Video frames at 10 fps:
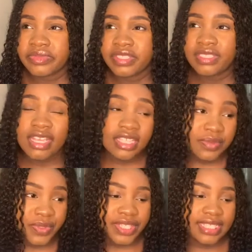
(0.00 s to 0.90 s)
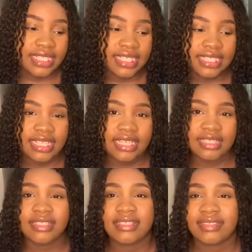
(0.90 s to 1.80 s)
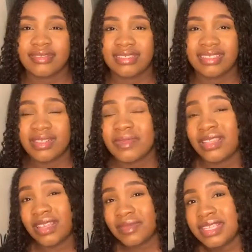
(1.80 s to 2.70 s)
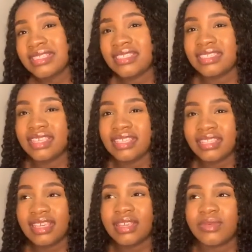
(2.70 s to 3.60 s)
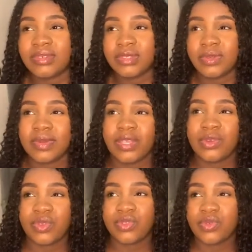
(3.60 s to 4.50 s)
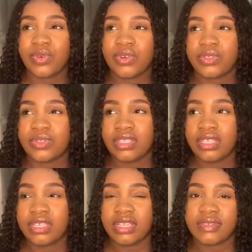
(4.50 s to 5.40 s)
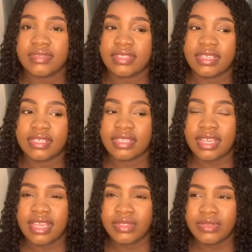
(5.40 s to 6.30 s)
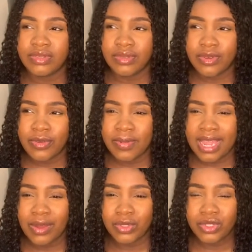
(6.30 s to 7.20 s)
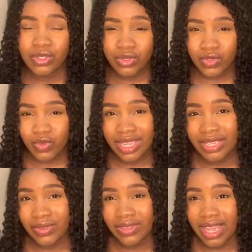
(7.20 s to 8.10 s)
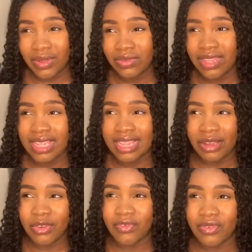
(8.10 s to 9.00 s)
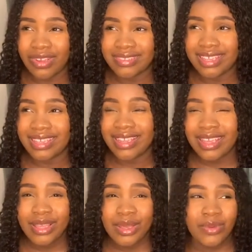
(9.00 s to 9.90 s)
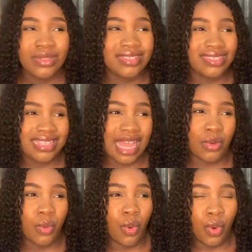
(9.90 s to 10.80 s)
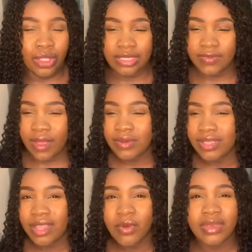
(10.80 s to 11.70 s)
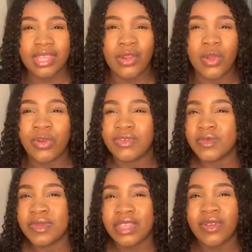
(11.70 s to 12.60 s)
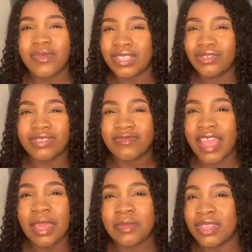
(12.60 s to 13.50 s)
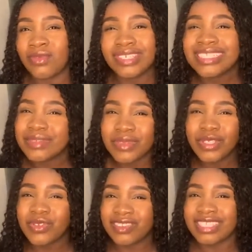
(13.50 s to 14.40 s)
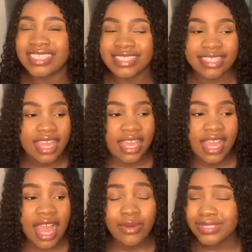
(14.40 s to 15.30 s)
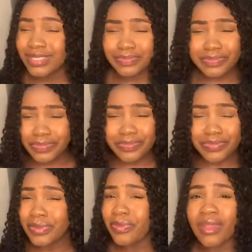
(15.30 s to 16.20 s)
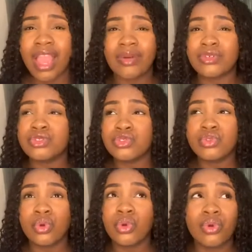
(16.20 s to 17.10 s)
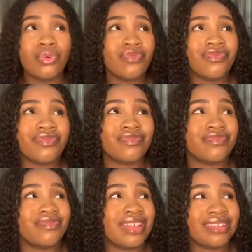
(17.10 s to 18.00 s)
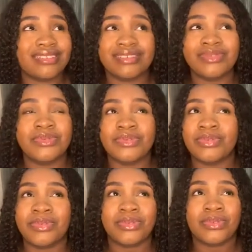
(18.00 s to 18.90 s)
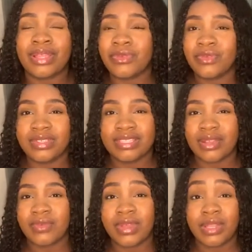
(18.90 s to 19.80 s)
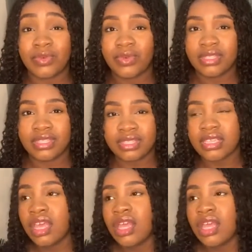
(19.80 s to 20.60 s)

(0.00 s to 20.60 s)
The next morning he sent me another message, hey dear, what's up, are you going to work today? And I was like, I still did not reply. I was still dwelling on that good night, I love you. I was like, what does this guy want? Why would he tell me he loves me? I thought we're just vibing. What's the meaning of this? I was so like, no, I don't want this. I don't want this.